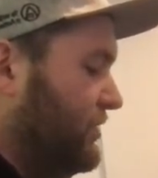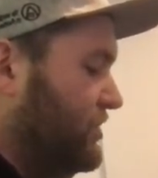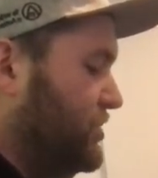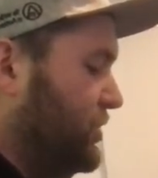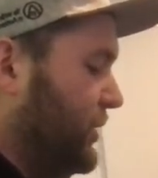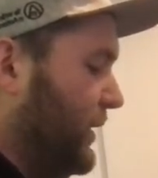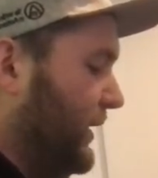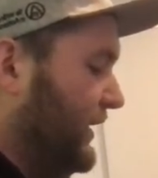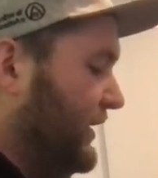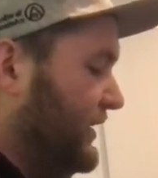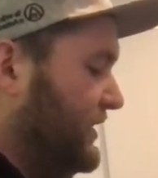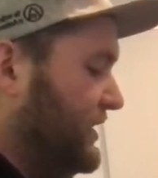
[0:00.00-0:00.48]

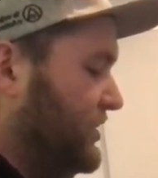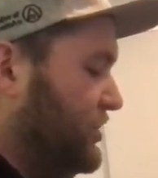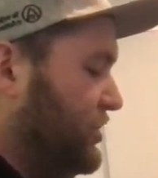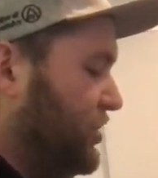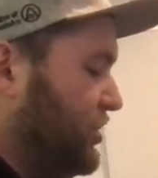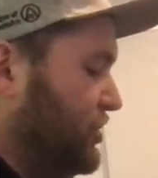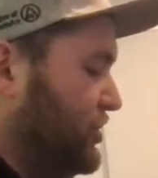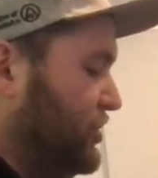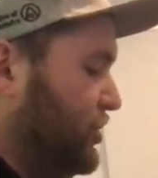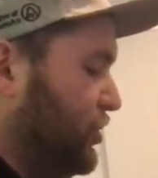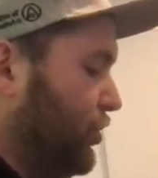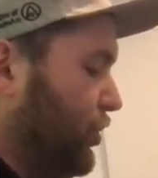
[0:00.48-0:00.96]
Duality
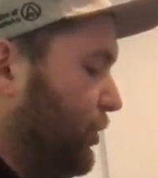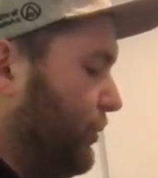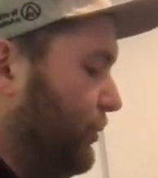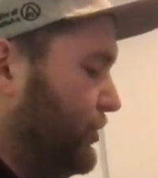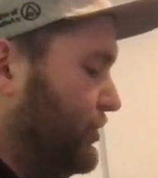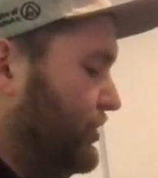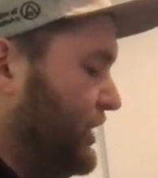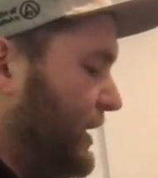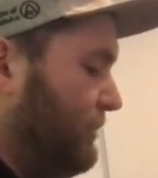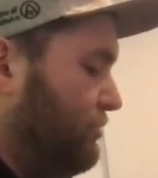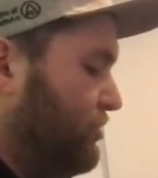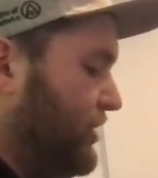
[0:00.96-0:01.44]
turns your
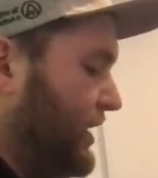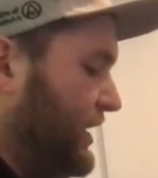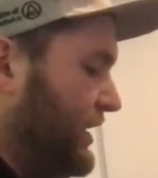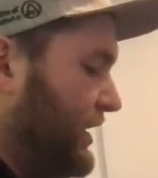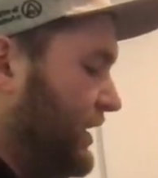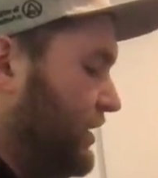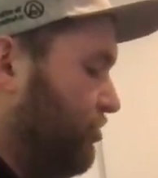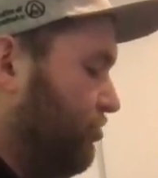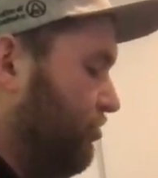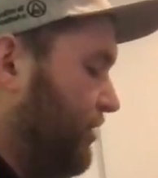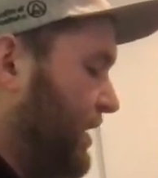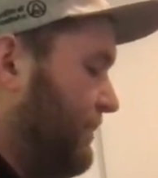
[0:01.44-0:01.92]
normal Cyber
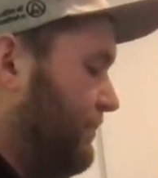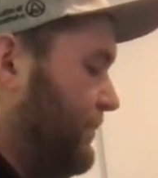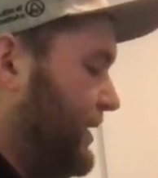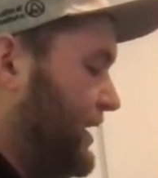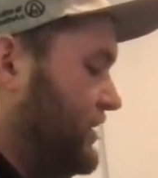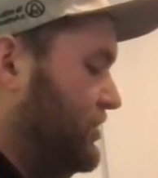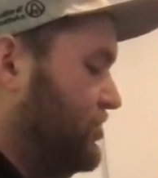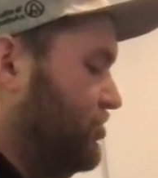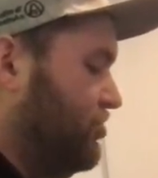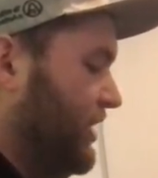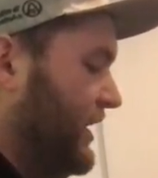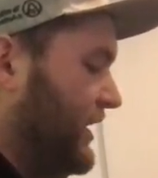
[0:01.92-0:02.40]
Dragon into
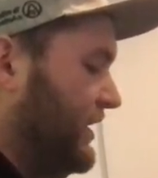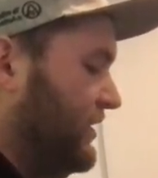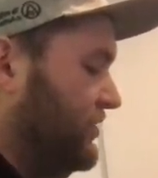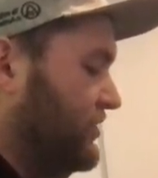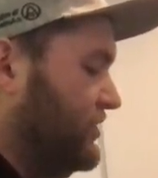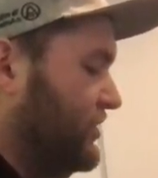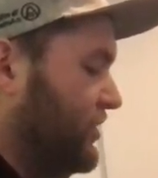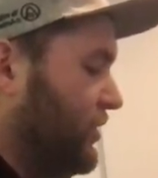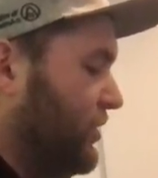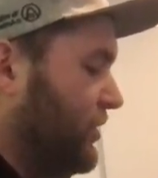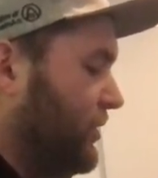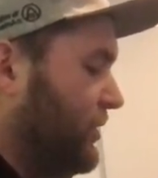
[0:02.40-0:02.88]
Rampage Dragon,
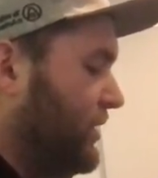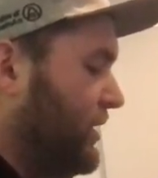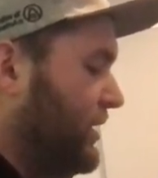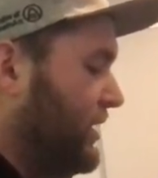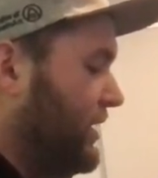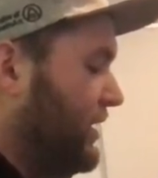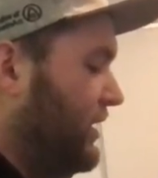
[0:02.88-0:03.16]
so,